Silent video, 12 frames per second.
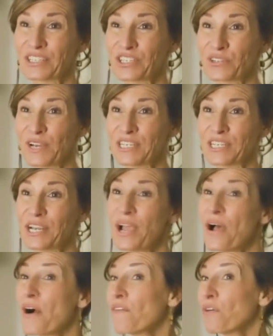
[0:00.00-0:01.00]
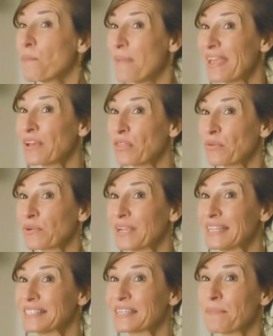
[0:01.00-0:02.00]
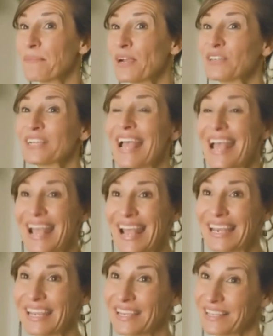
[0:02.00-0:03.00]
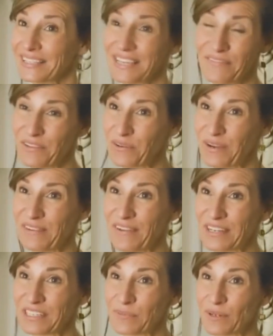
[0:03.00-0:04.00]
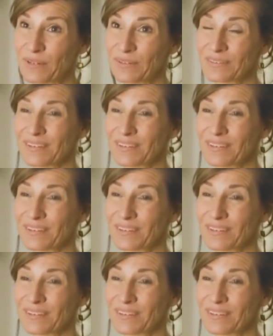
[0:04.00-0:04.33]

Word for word: concentration of omega threes compared to any leafy green vegetable.